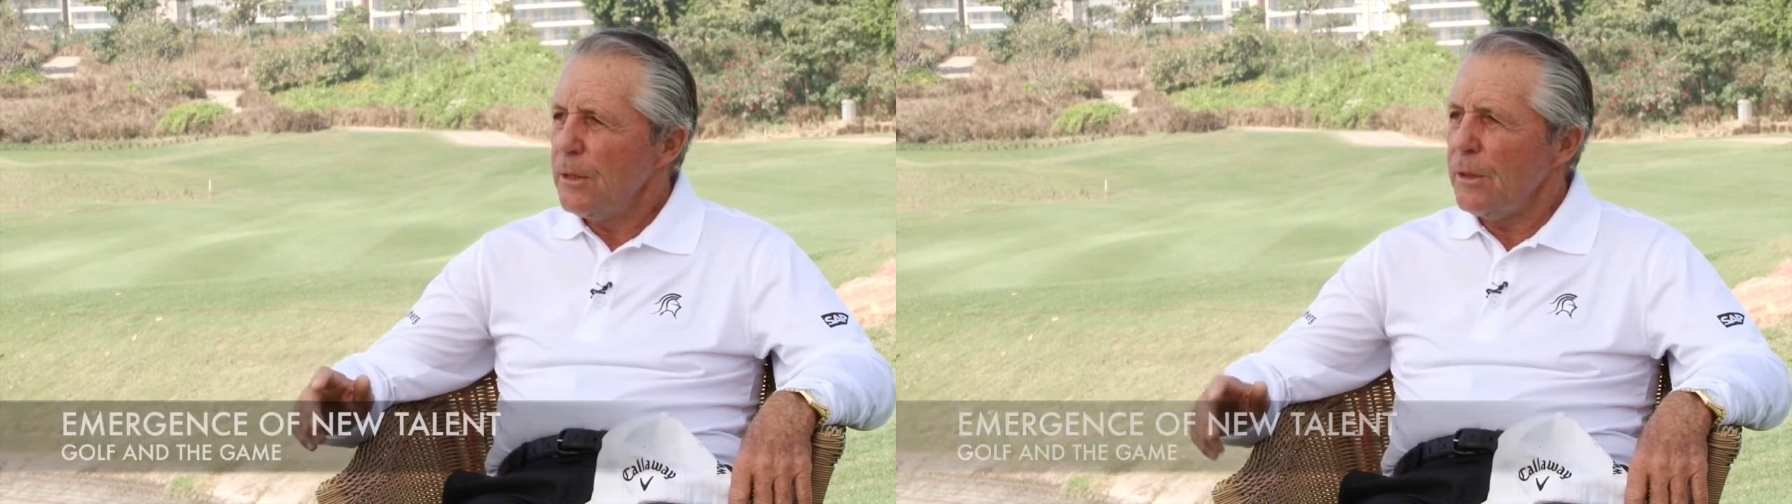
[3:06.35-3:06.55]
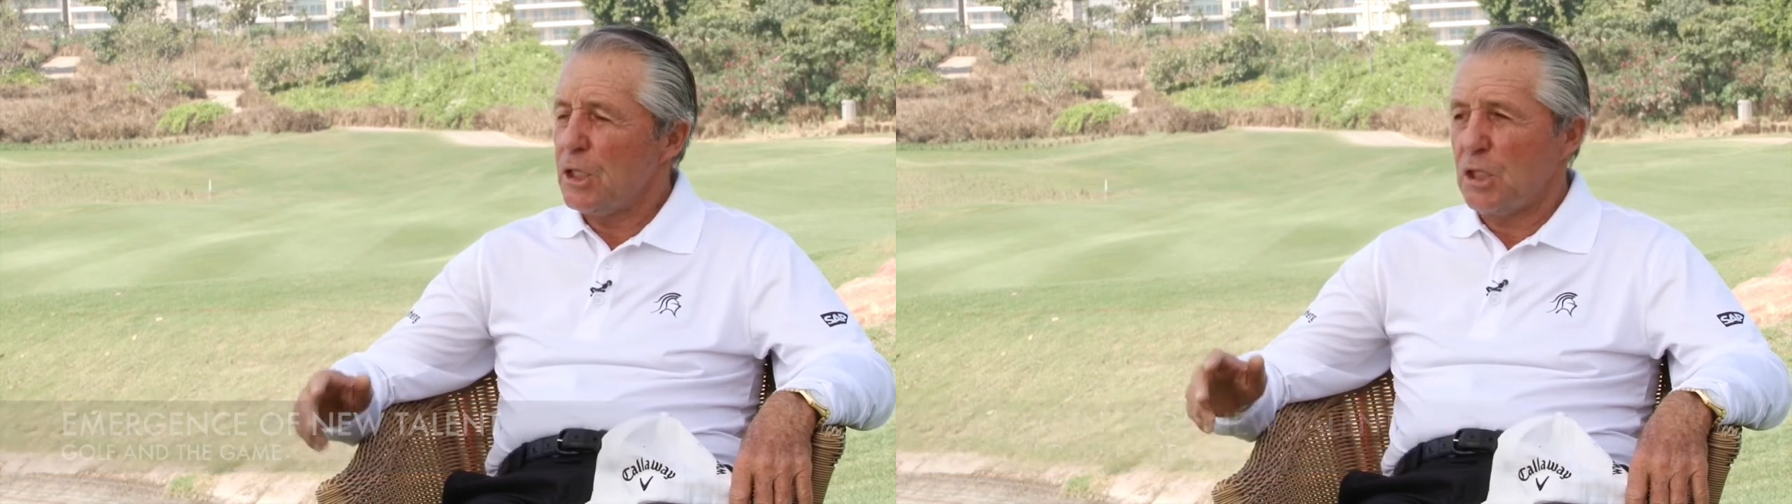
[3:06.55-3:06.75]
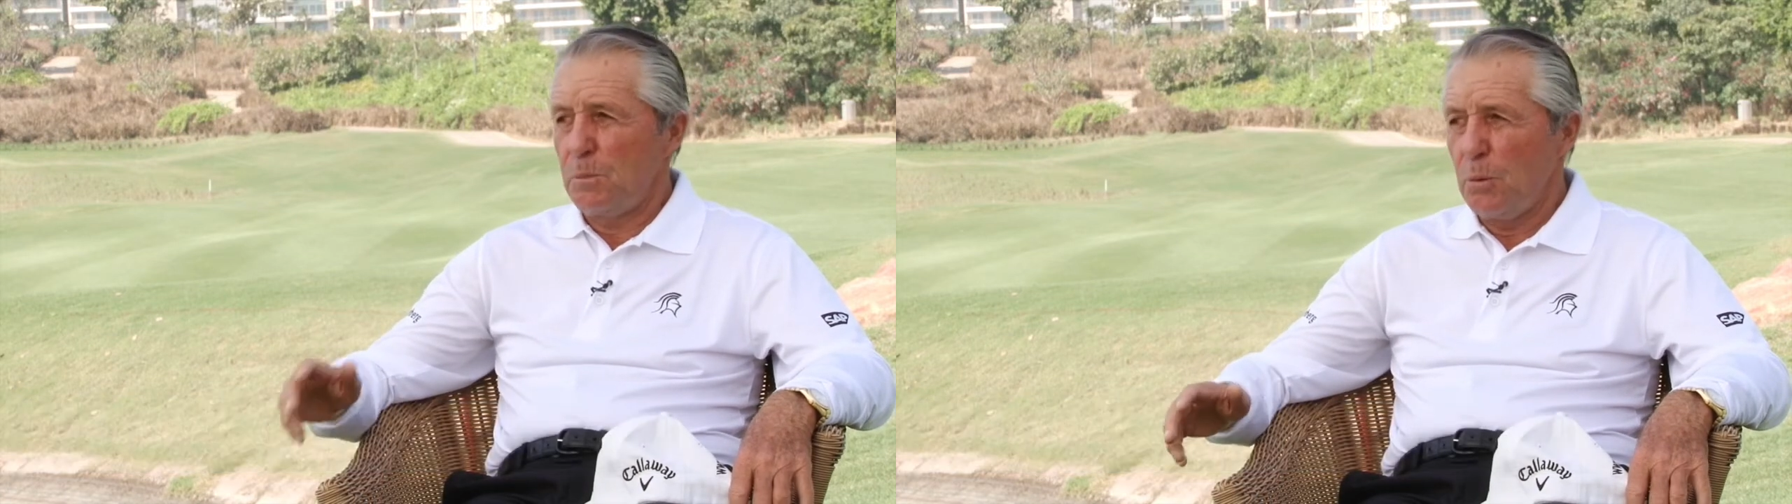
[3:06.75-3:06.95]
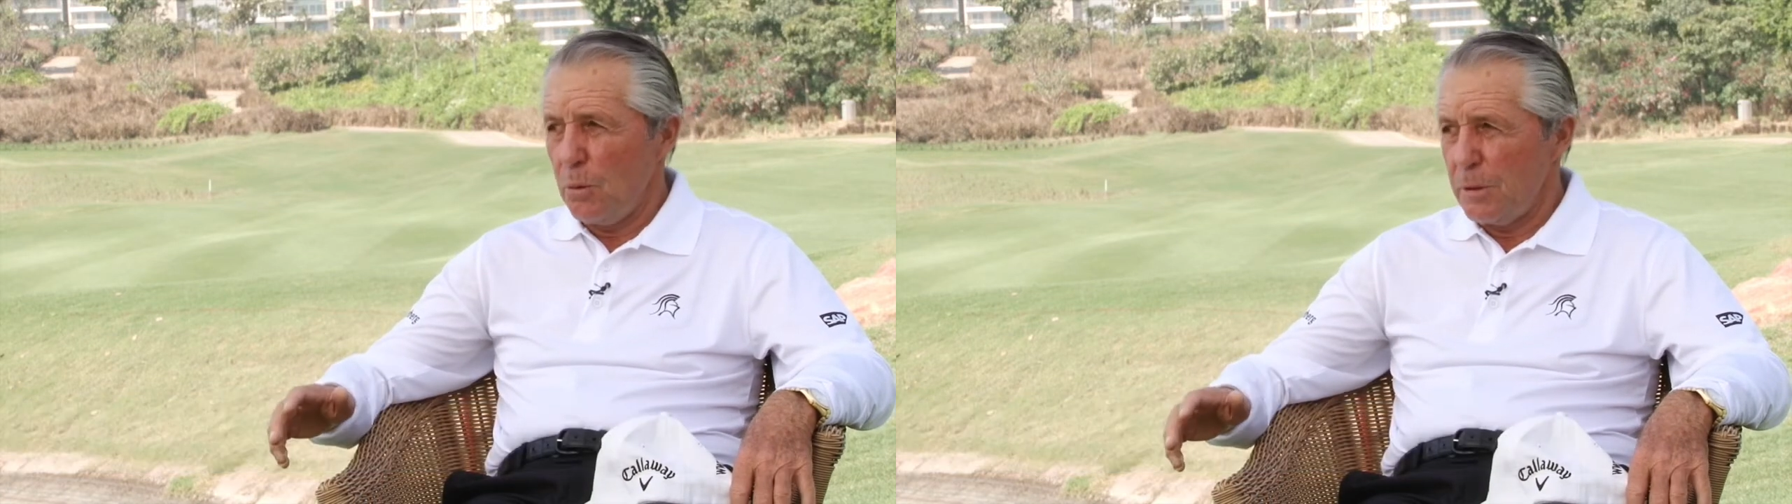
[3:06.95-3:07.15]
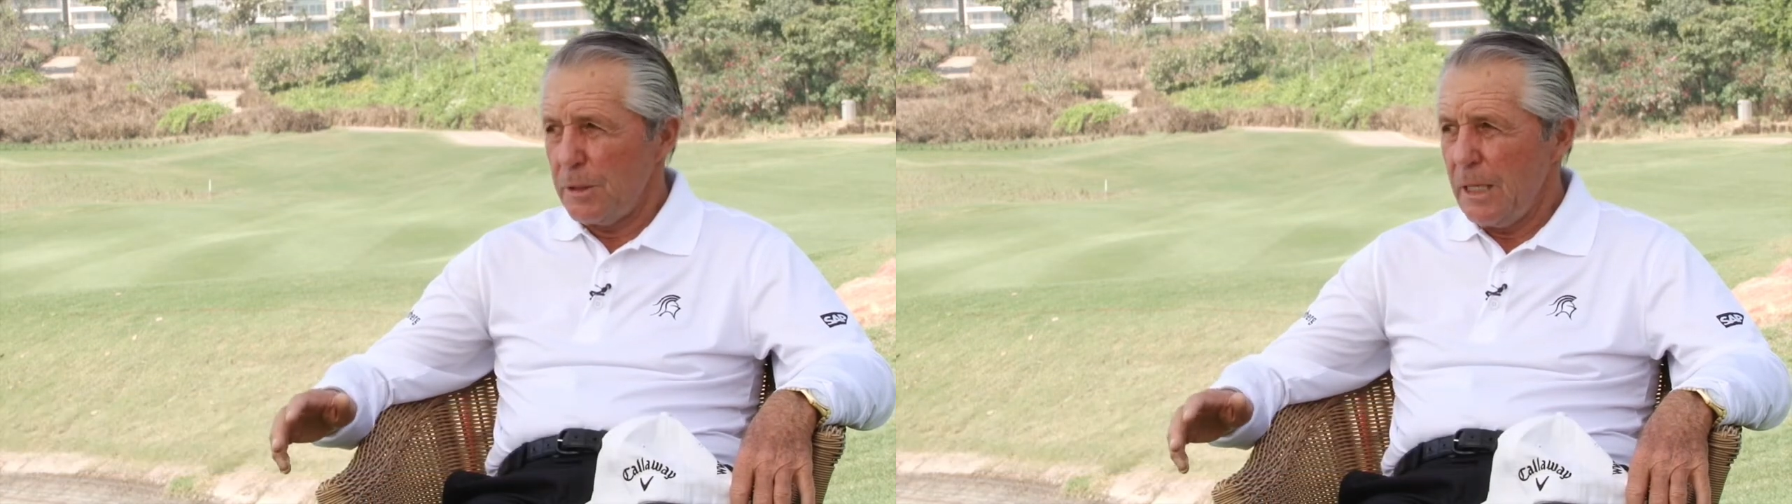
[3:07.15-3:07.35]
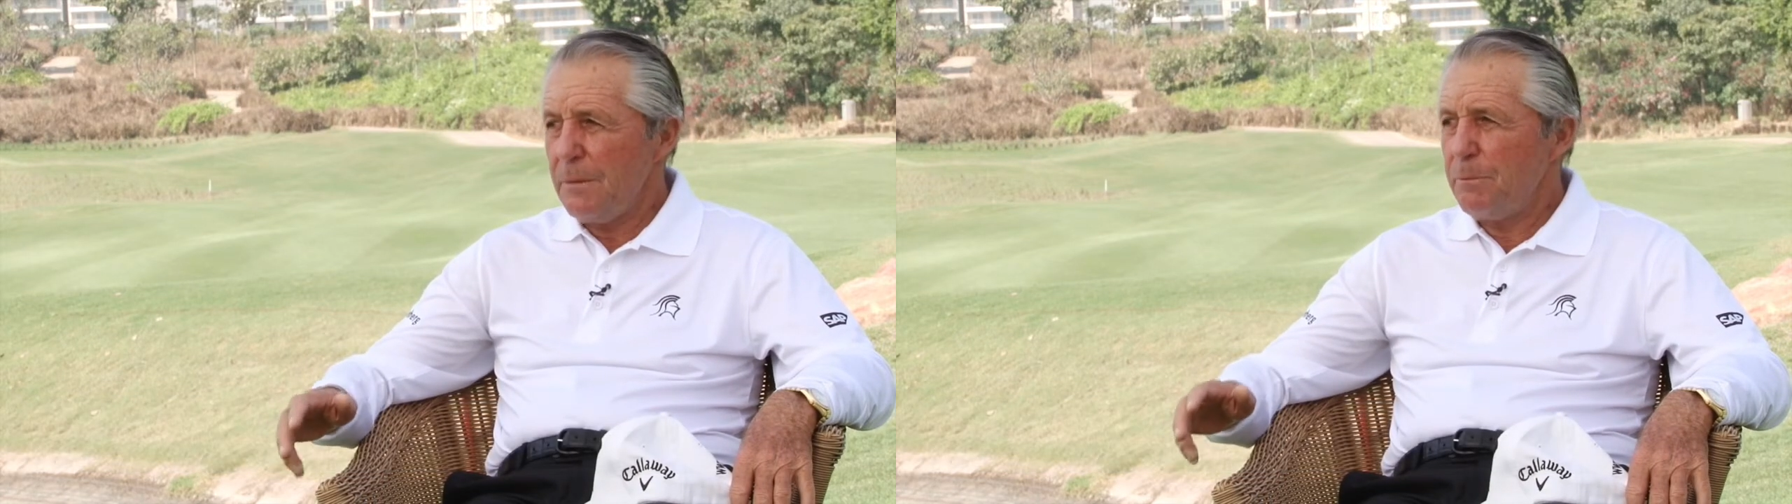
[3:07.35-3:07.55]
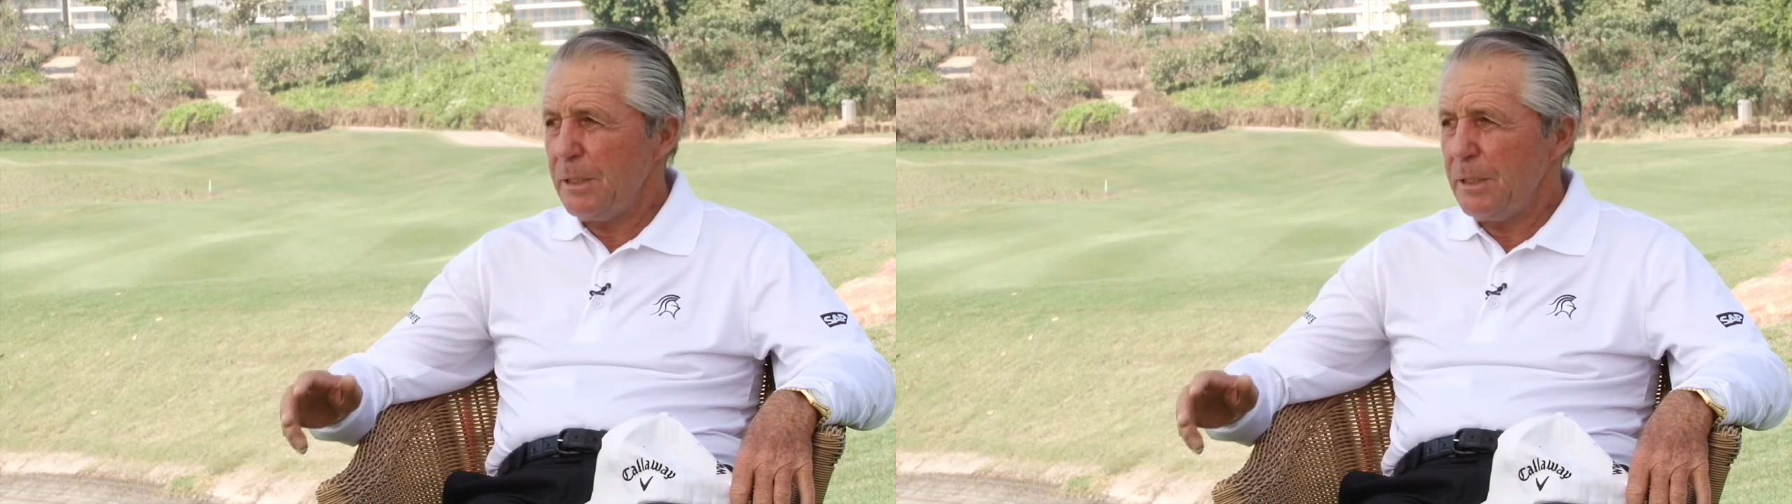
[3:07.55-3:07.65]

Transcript: that sport, and